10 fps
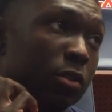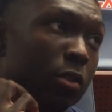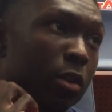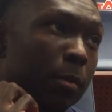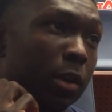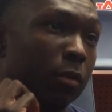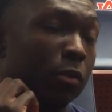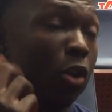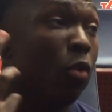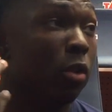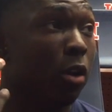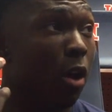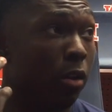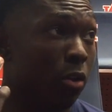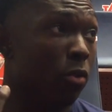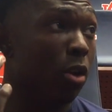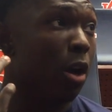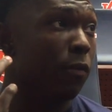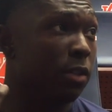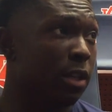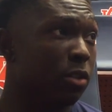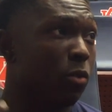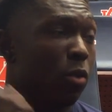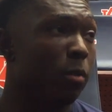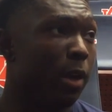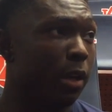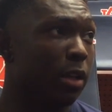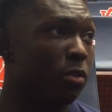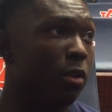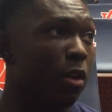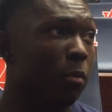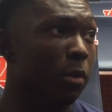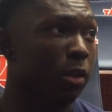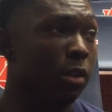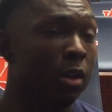So, I mean, knowing the offense as a quarterback, that's going to help me